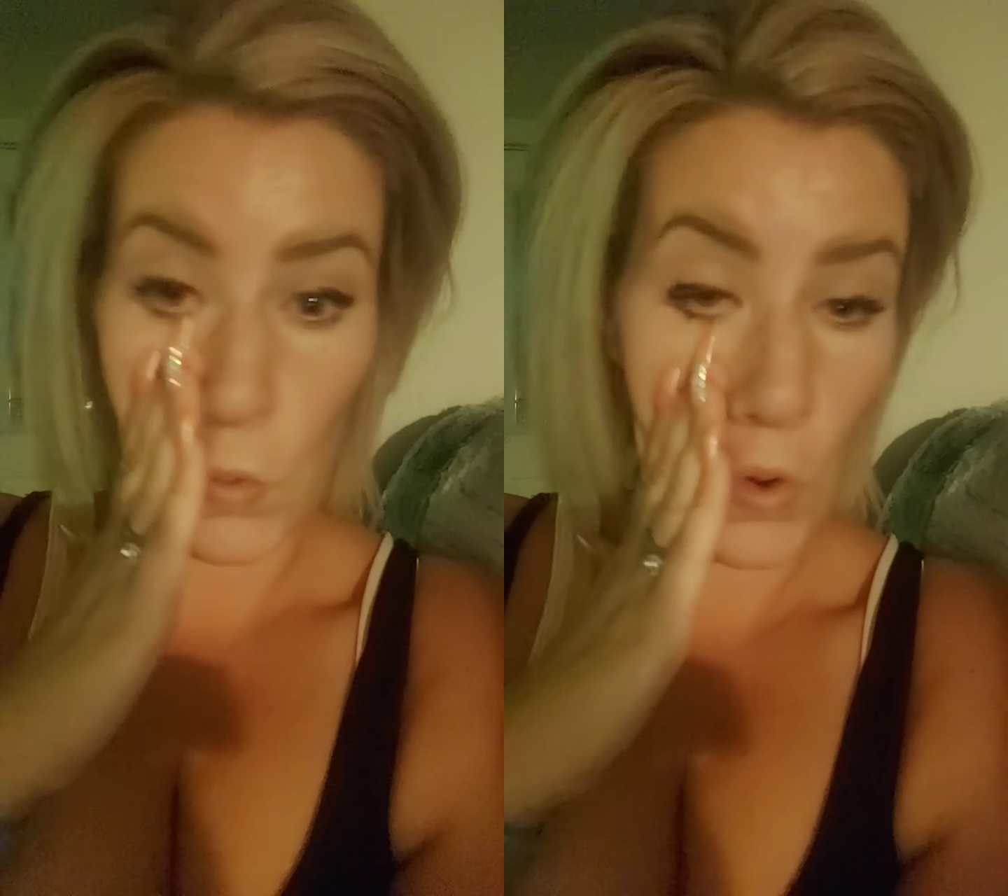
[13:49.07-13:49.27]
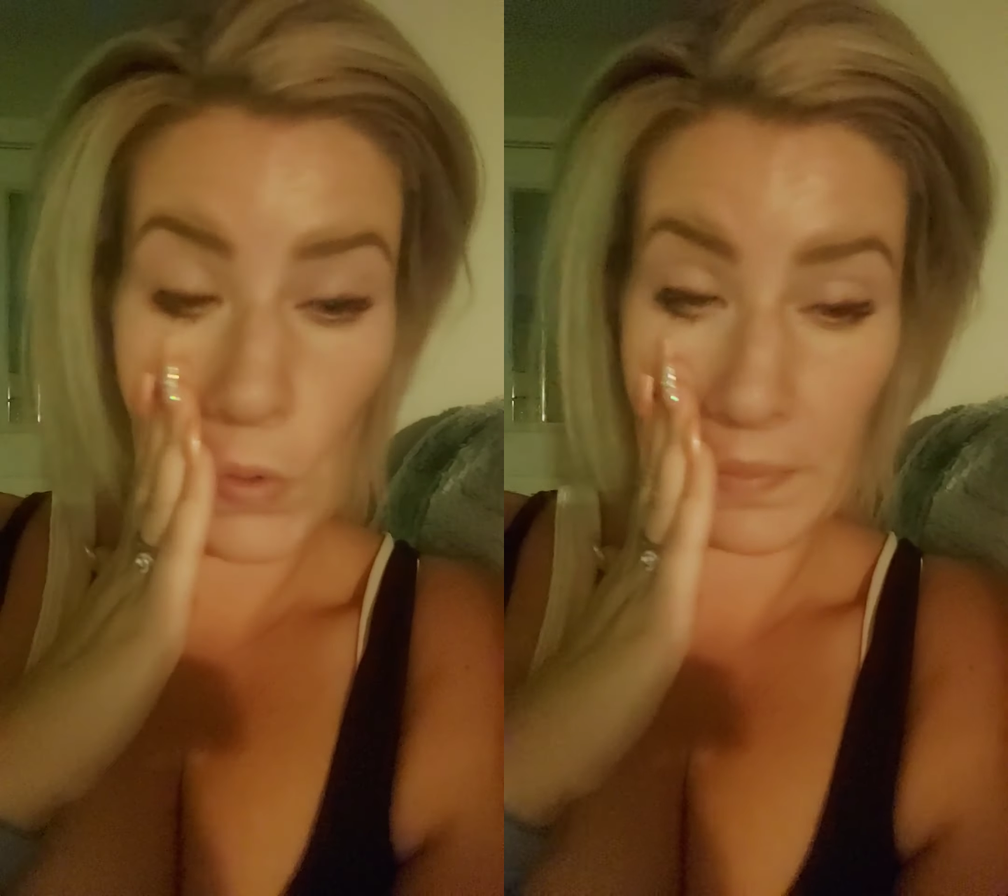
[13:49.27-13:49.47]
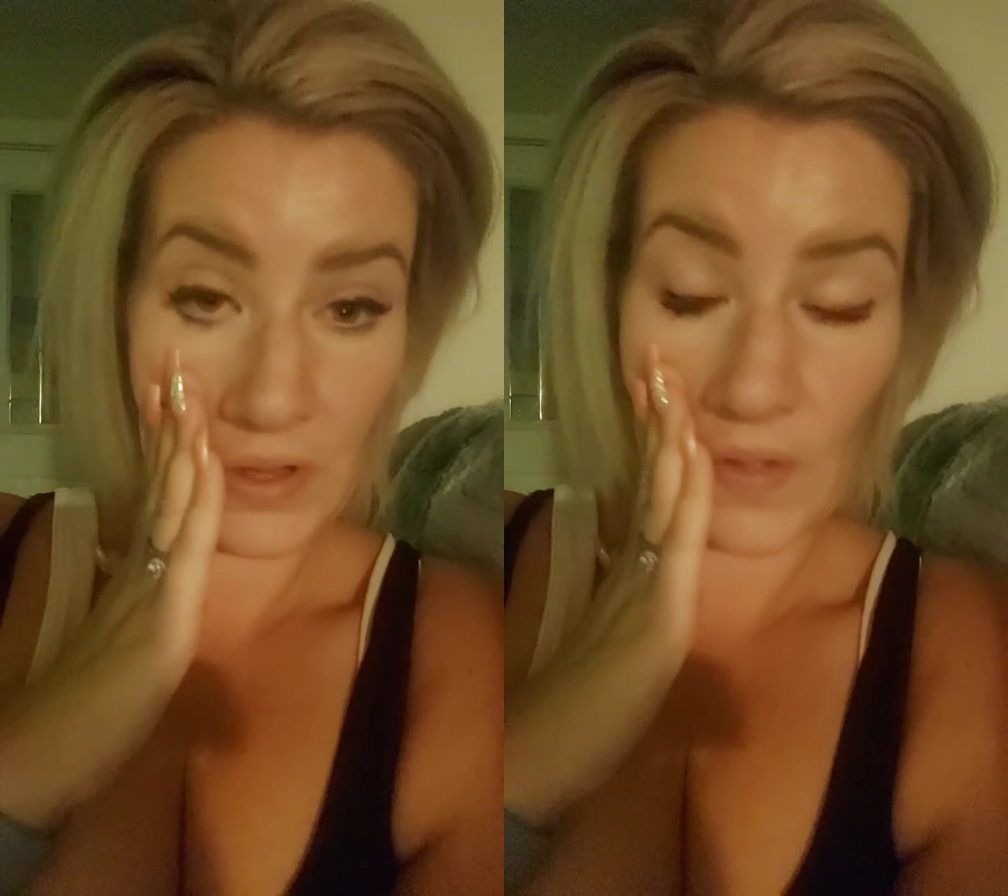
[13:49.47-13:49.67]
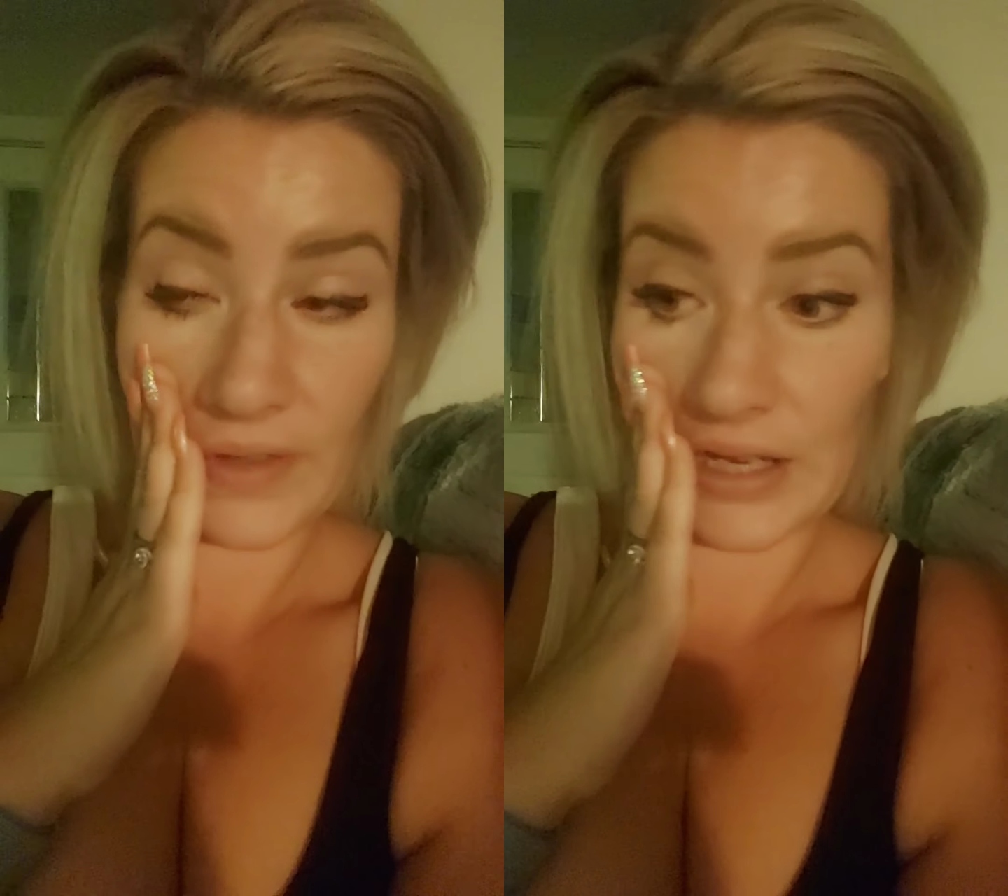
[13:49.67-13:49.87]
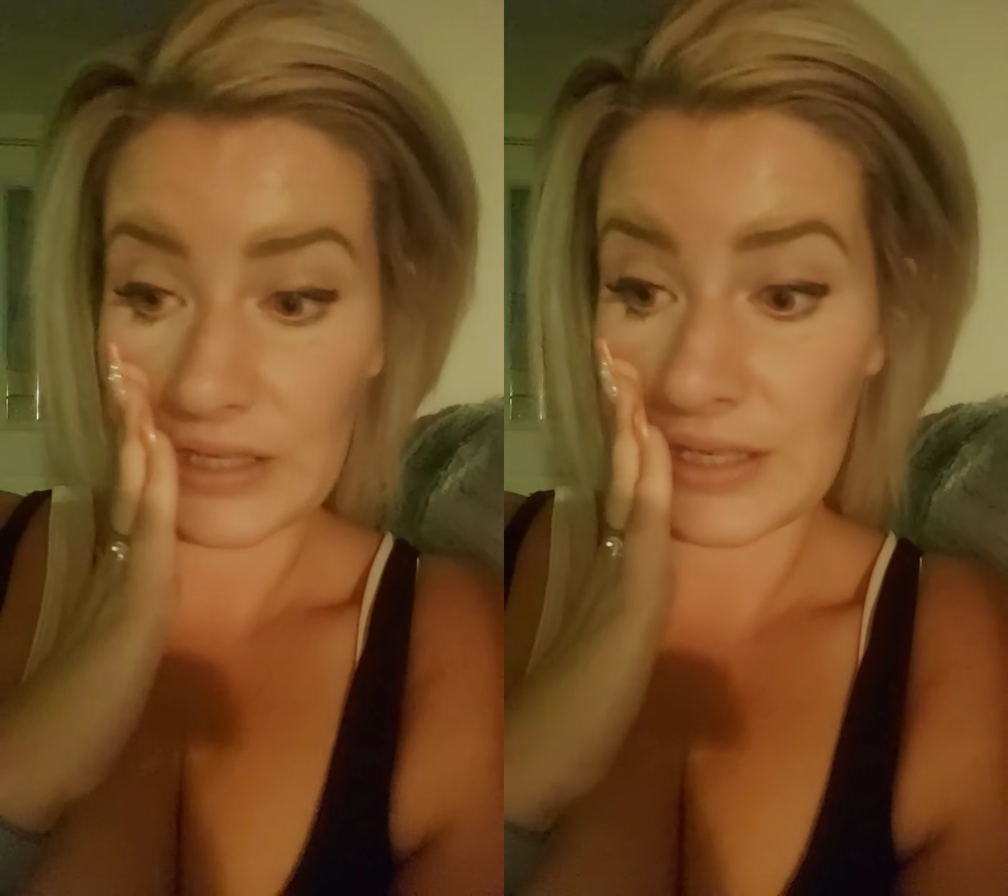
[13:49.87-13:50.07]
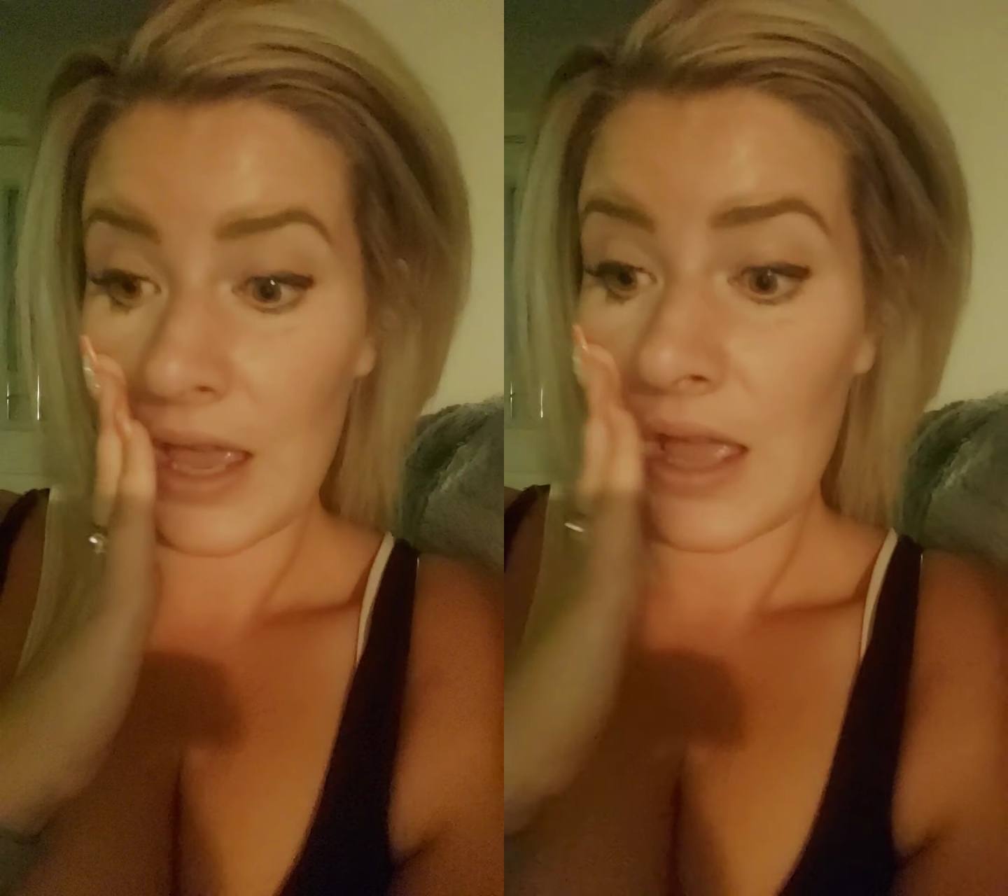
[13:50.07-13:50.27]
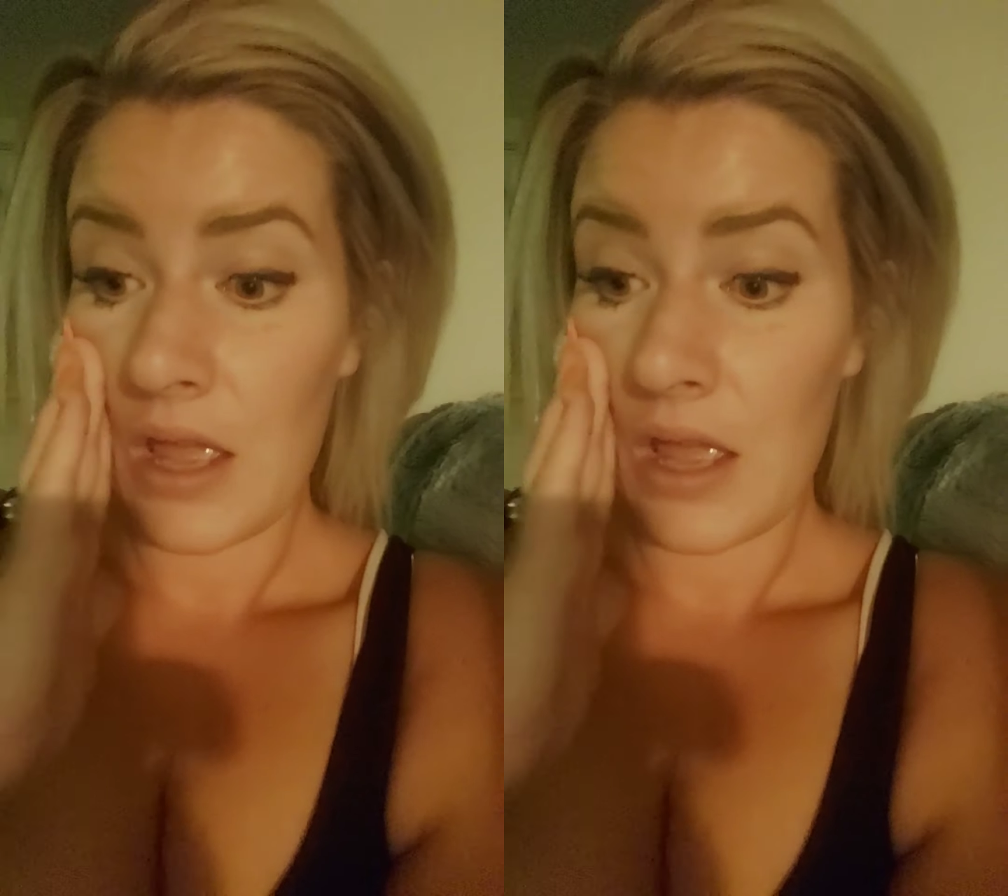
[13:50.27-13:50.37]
quote me on this,